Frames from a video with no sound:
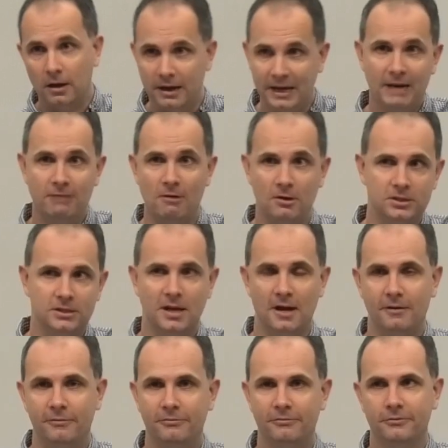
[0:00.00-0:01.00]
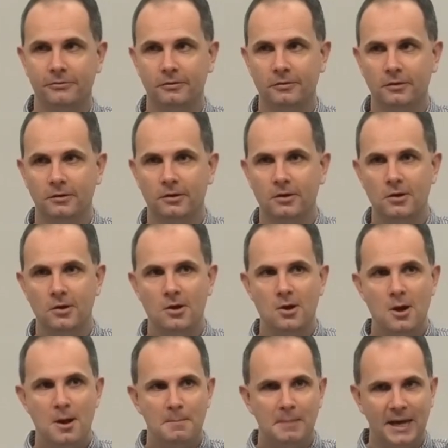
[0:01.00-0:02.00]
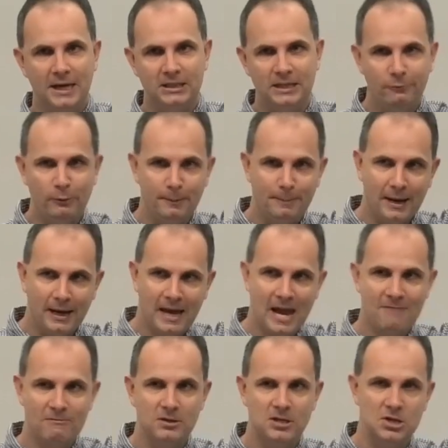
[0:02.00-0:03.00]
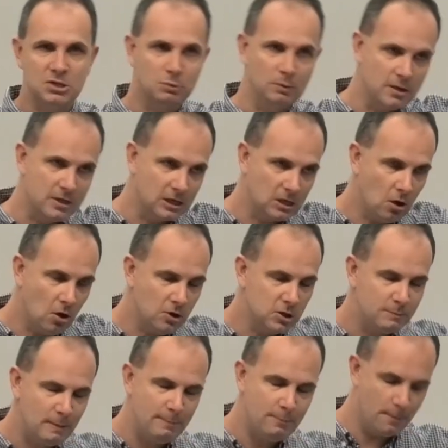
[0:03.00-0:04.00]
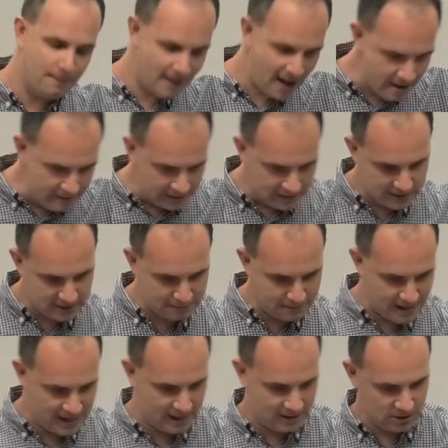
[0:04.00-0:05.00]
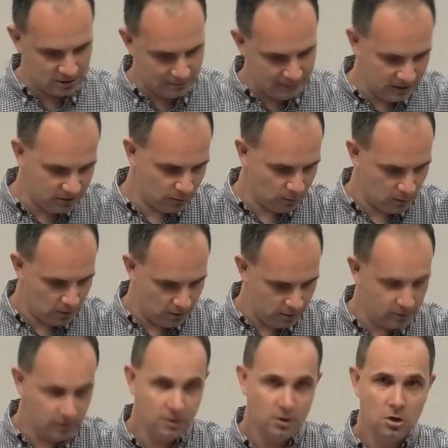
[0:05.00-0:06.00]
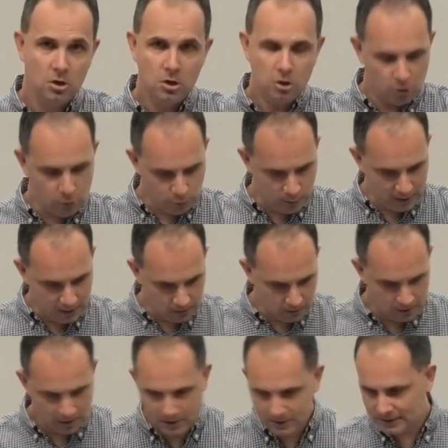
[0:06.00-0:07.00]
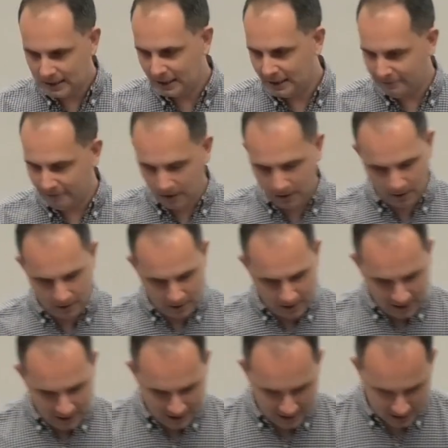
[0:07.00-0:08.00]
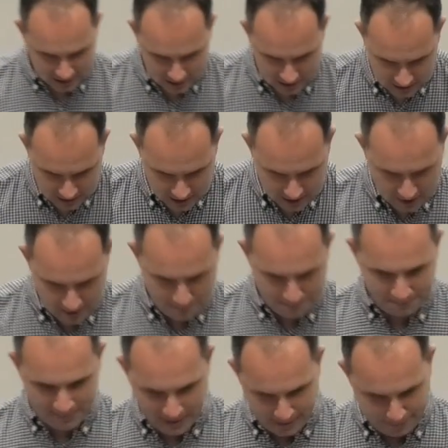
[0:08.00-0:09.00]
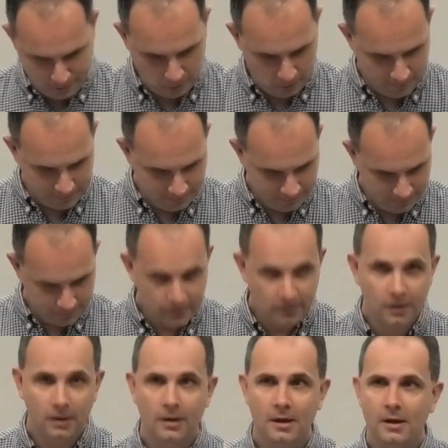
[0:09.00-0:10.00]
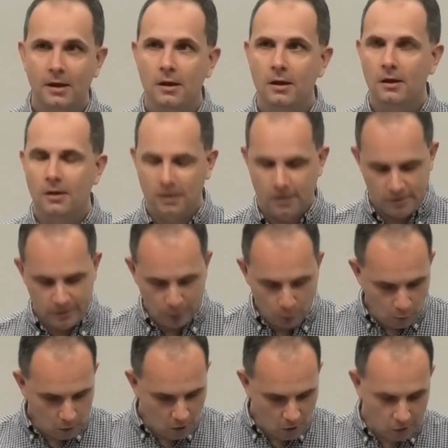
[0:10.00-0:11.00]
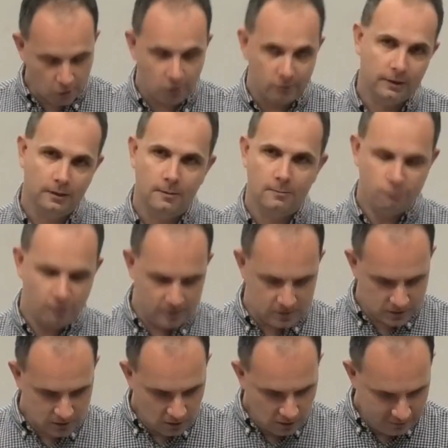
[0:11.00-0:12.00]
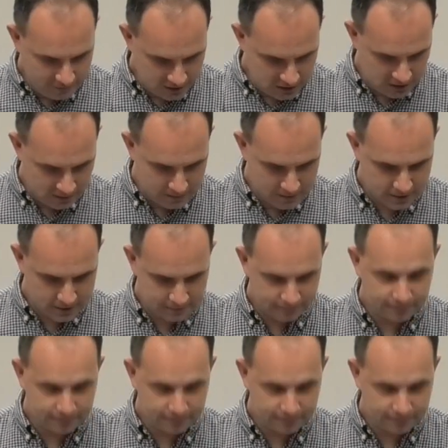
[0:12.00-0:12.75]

kind of hero stuff. But actually, if we pay careful attention, we know that God has been preparing this man to be the one who will deliver his people, the all-conquering Prince of Egypt.